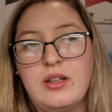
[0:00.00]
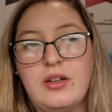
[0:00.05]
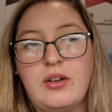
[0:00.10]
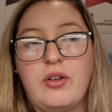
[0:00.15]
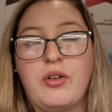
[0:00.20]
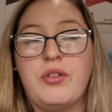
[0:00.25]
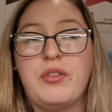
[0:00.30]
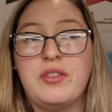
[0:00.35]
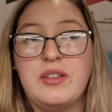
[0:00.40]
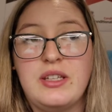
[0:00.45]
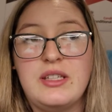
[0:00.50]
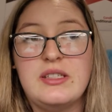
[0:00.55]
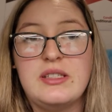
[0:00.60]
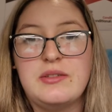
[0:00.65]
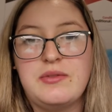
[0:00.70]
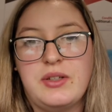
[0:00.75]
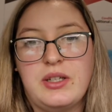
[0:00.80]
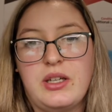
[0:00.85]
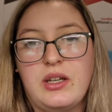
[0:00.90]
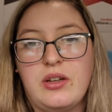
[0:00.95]
or these
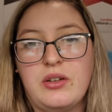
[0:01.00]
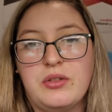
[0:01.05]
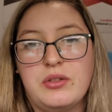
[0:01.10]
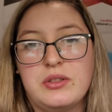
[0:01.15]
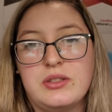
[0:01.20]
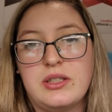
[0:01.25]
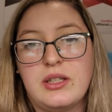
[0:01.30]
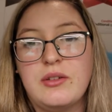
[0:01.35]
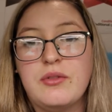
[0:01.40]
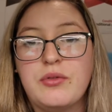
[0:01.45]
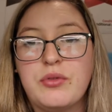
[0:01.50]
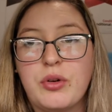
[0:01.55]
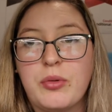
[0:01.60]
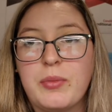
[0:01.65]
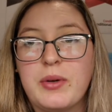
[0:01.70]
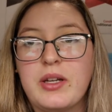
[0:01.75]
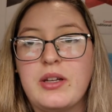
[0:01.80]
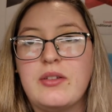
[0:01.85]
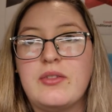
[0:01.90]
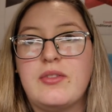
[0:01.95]
videos
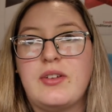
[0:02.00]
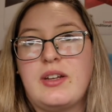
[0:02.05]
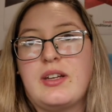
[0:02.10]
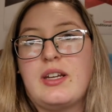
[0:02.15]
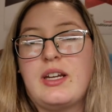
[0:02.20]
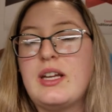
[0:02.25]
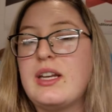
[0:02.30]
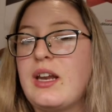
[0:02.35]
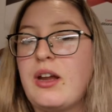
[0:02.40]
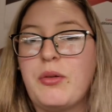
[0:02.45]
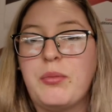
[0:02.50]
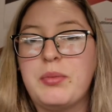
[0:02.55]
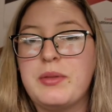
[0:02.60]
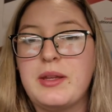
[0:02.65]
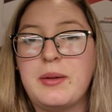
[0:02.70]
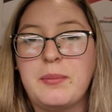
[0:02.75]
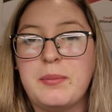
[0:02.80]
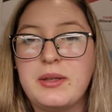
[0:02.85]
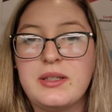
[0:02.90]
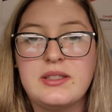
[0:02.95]
informative, and it can help
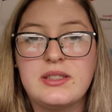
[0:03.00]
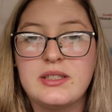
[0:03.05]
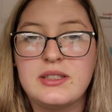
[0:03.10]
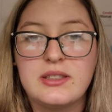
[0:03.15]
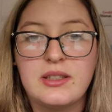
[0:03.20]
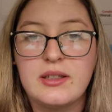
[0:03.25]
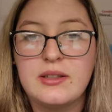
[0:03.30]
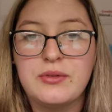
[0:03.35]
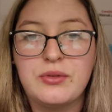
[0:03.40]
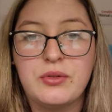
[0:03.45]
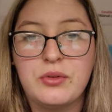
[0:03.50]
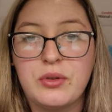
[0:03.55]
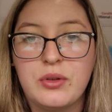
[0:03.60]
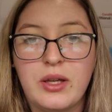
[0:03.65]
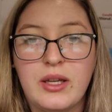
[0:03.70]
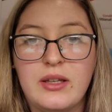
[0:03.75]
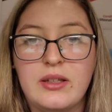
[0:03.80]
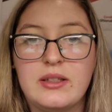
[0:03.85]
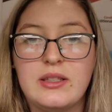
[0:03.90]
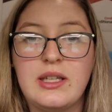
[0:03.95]
them be successful
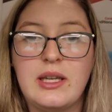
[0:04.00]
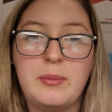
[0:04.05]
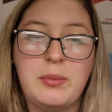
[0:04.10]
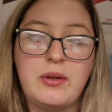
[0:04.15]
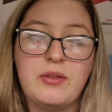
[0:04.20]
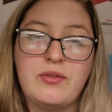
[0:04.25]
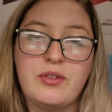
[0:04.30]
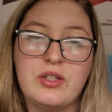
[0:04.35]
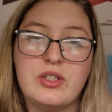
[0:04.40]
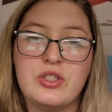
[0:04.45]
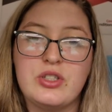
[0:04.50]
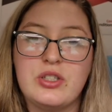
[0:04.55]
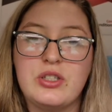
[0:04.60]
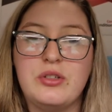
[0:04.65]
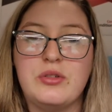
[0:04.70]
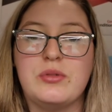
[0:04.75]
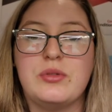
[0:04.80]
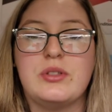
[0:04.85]
in keeping fish too.